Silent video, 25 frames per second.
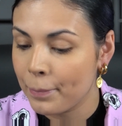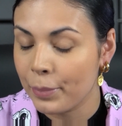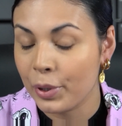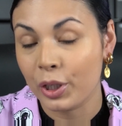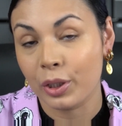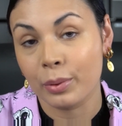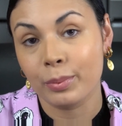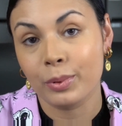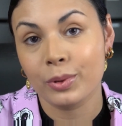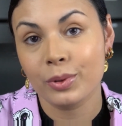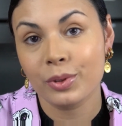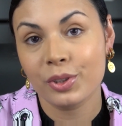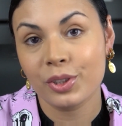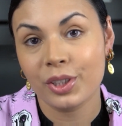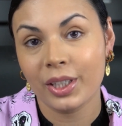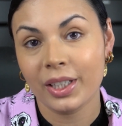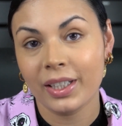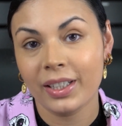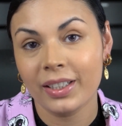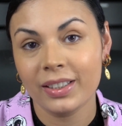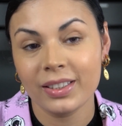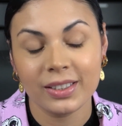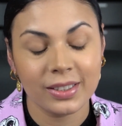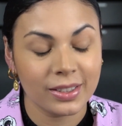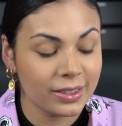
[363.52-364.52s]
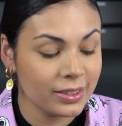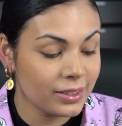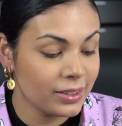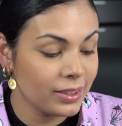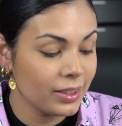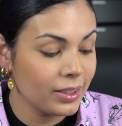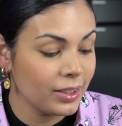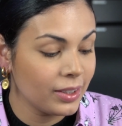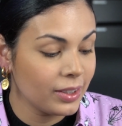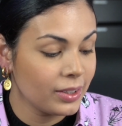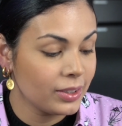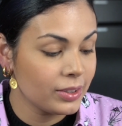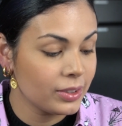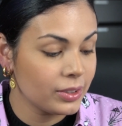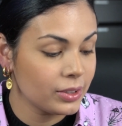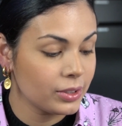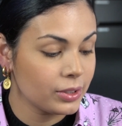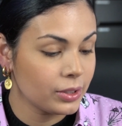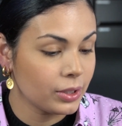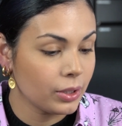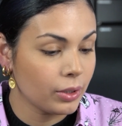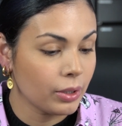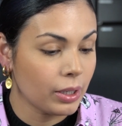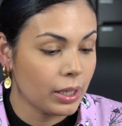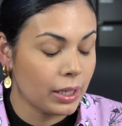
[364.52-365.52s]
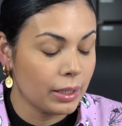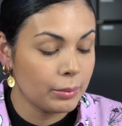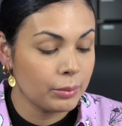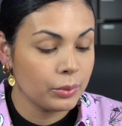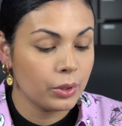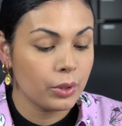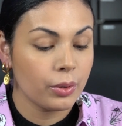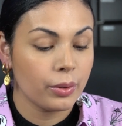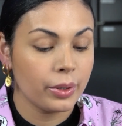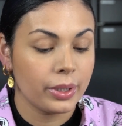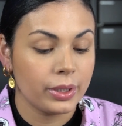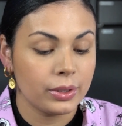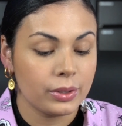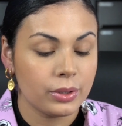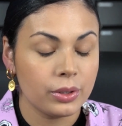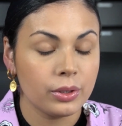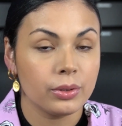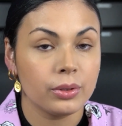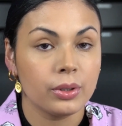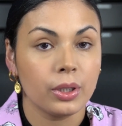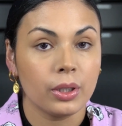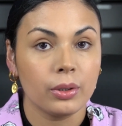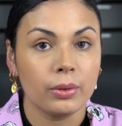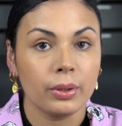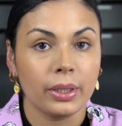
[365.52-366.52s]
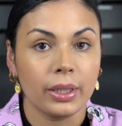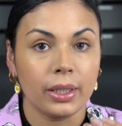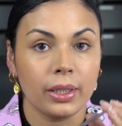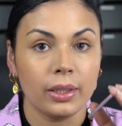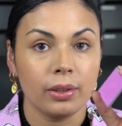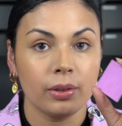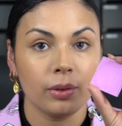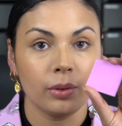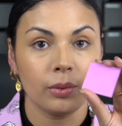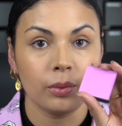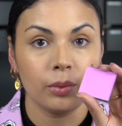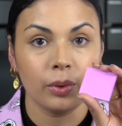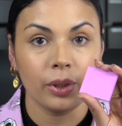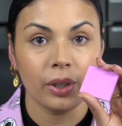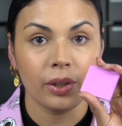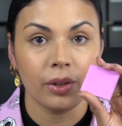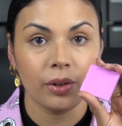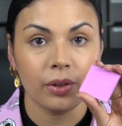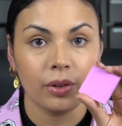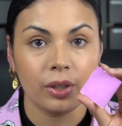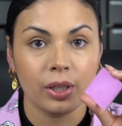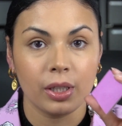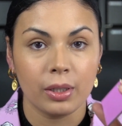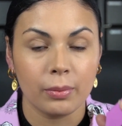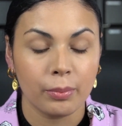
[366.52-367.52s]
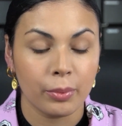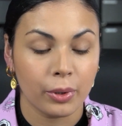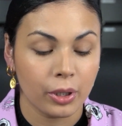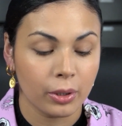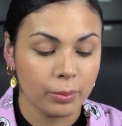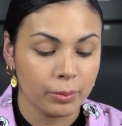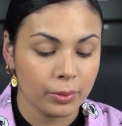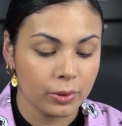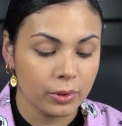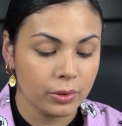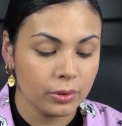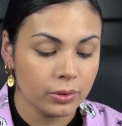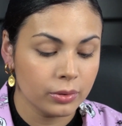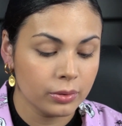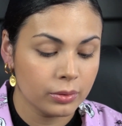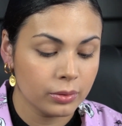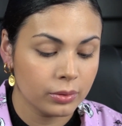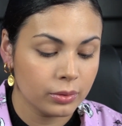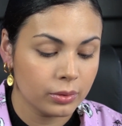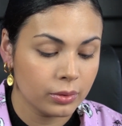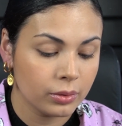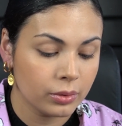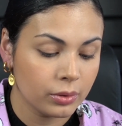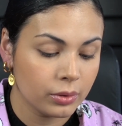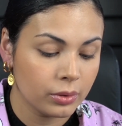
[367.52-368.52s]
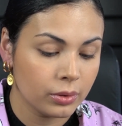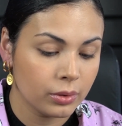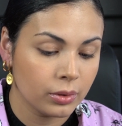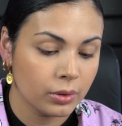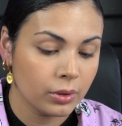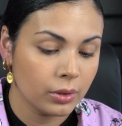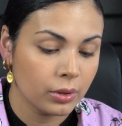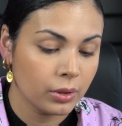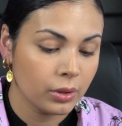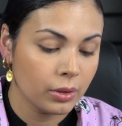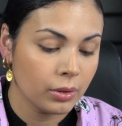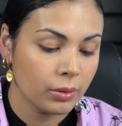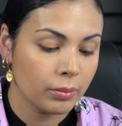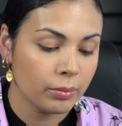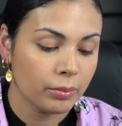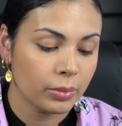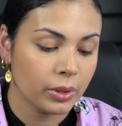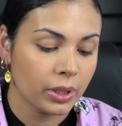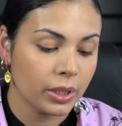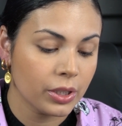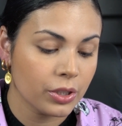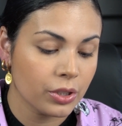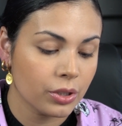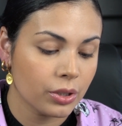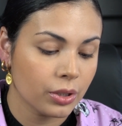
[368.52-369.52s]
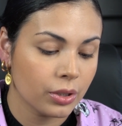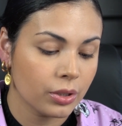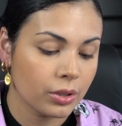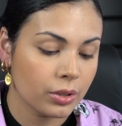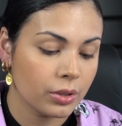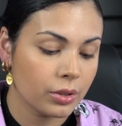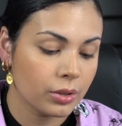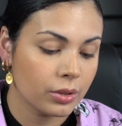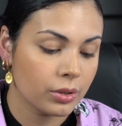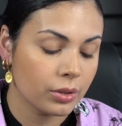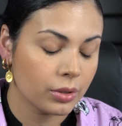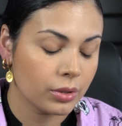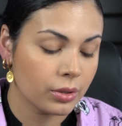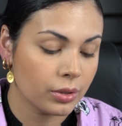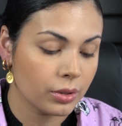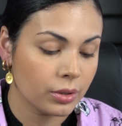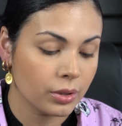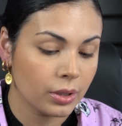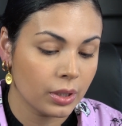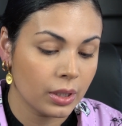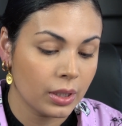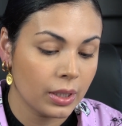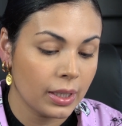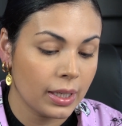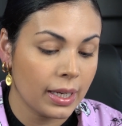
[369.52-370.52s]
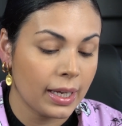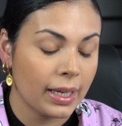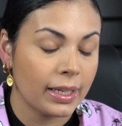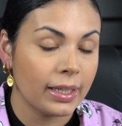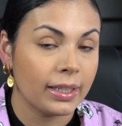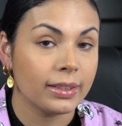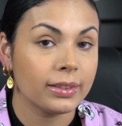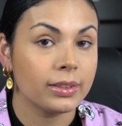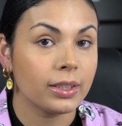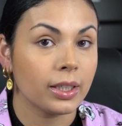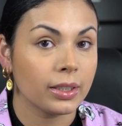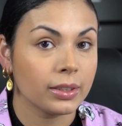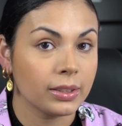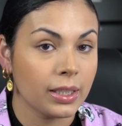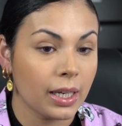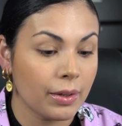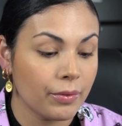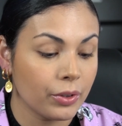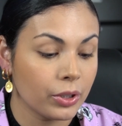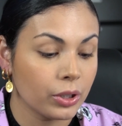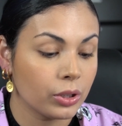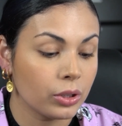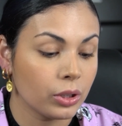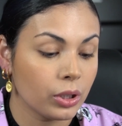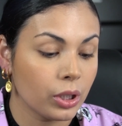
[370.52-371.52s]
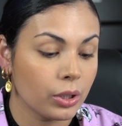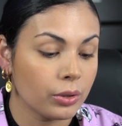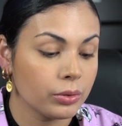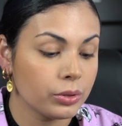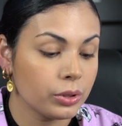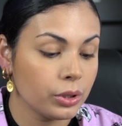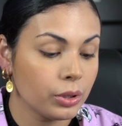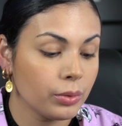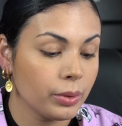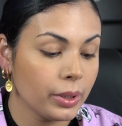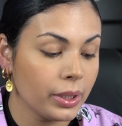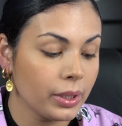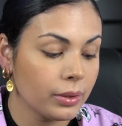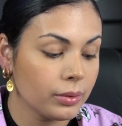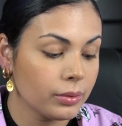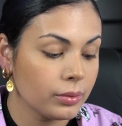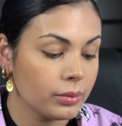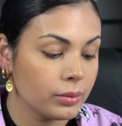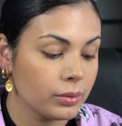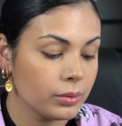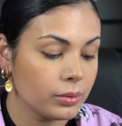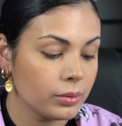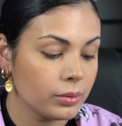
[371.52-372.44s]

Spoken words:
purple shades. So I'm going to go in with the purple blush. And it does have a glow to it.